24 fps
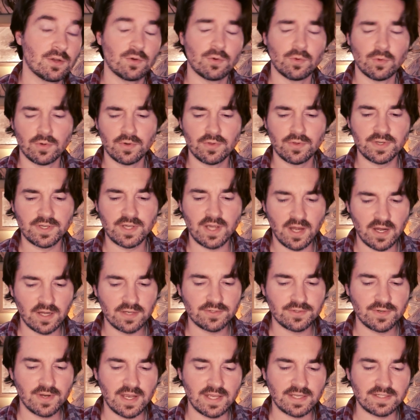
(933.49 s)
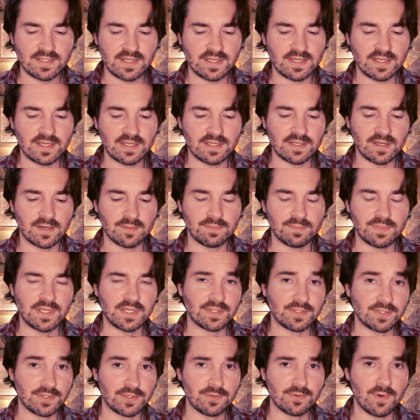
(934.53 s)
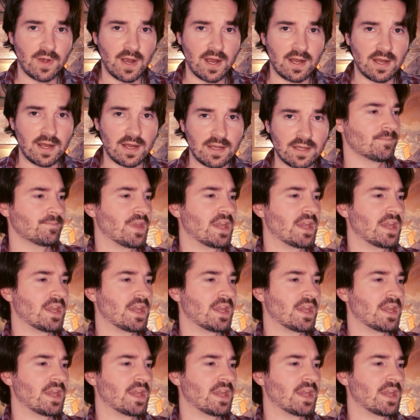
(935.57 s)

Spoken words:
Or the contrast can end up being too high,